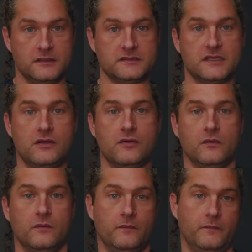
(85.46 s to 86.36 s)

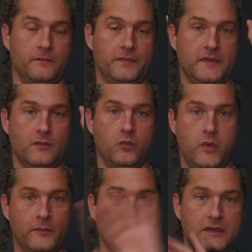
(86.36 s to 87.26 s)
So
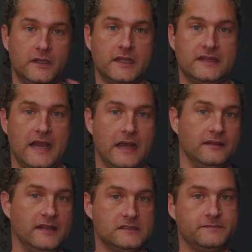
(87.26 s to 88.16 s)
when we look at
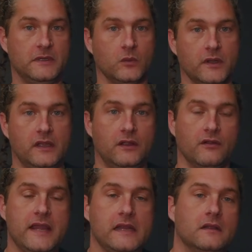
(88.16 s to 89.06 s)
that, that's been working
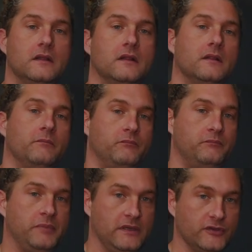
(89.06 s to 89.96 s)
great.
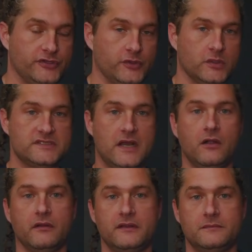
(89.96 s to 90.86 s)
Peter Shor's
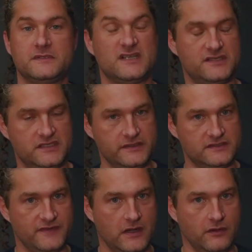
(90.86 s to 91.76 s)
algorithms, series
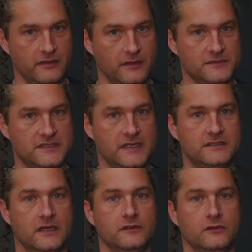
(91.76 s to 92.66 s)
of algorithms, and
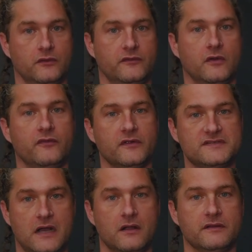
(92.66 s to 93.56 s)
Dr. Lov Grover's
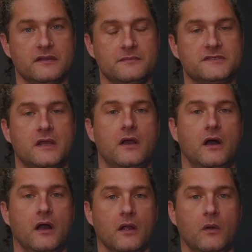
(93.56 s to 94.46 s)
algorithms
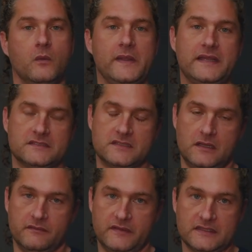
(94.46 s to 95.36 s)
are what weakens
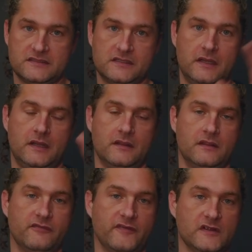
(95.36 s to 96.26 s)
all of this.
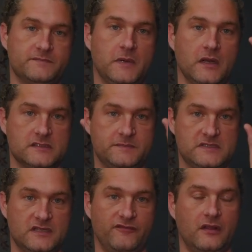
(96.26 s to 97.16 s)
The first part
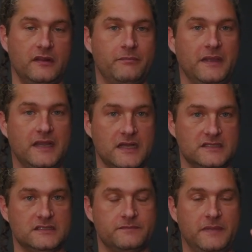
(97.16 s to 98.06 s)
specifically,
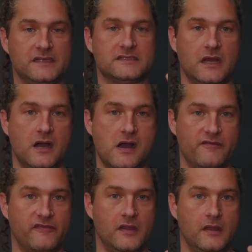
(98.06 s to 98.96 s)
because it's based
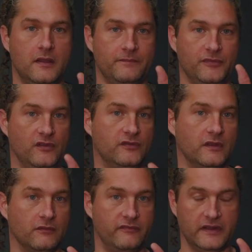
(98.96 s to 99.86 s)
off
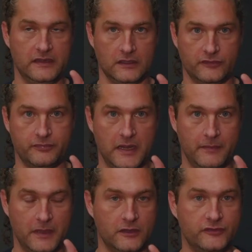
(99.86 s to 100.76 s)
using very large
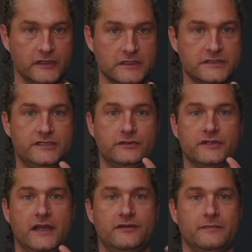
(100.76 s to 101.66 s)
prime integers to
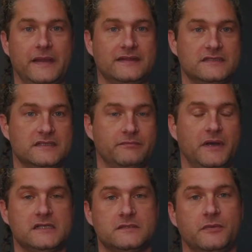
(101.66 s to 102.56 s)
try to make this
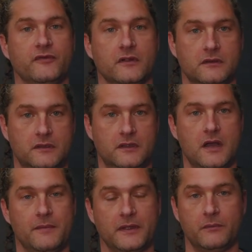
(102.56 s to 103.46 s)
impossible for
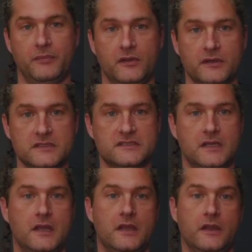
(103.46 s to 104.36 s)
common computers,
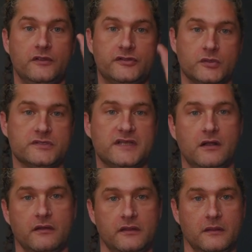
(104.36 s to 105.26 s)
Shor's
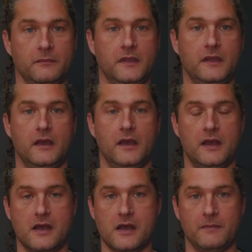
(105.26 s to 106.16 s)
algorithm
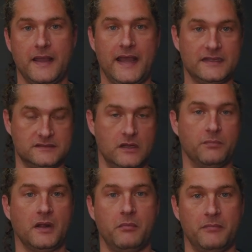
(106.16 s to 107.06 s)
has no
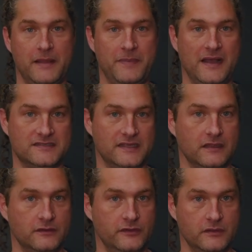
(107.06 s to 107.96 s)
problem bypassing
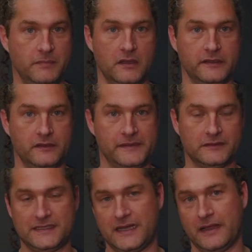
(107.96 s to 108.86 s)
it due to
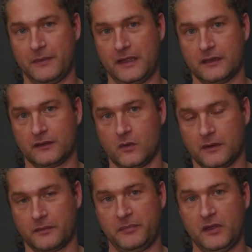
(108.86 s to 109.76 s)
polynomial time in the
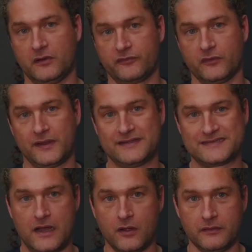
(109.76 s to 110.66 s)
quantum computers for
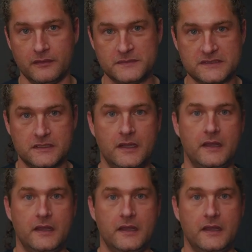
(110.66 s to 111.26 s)
his algorithms.